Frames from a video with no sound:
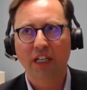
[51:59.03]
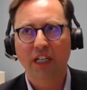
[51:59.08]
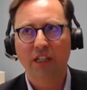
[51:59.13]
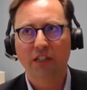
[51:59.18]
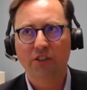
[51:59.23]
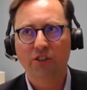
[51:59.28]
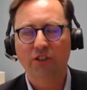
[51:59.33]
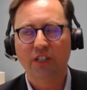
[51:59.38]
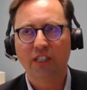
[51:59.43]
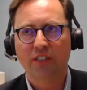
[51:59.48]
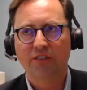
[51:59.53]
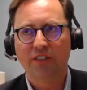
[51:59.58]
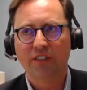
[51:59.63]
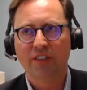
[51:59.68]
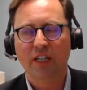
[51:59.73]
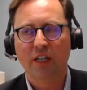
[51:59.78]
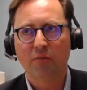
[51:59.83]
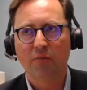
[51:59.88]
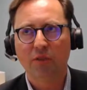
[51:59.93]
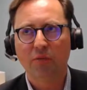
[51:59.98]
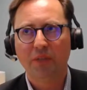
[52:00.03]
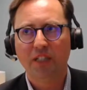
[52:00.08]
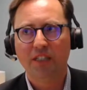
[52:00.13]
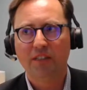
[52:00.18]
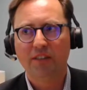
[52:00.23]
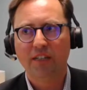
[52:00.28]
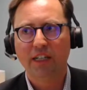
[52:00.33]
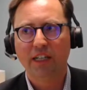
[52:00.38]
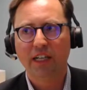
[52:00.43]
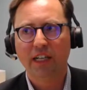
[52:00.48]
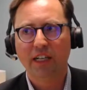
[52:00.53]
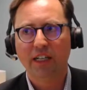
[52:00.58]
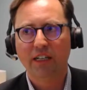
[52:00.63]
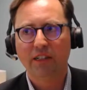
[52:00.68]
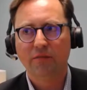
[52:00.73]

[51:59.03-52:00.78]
illustrative example because I